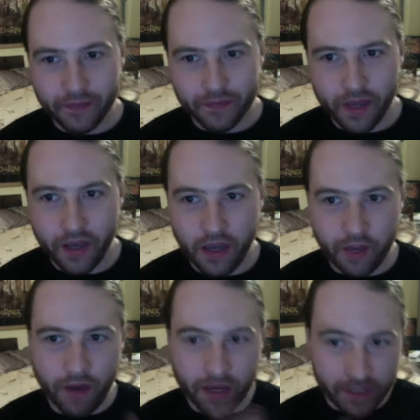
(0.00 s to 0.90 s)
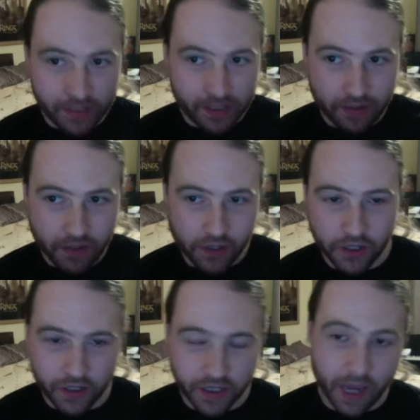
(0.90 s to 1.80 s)
I can see you've got
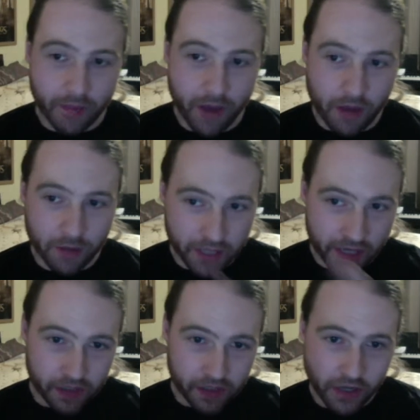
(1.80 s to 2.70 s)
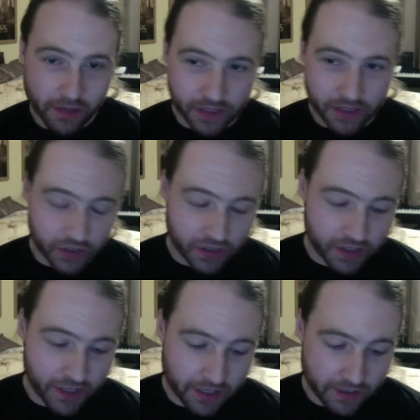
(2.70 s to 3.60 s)
Kurt the Gamer. I'm going to get to your comments in just a
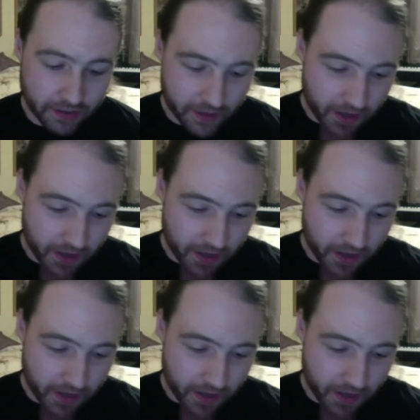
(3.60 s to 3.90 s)
second.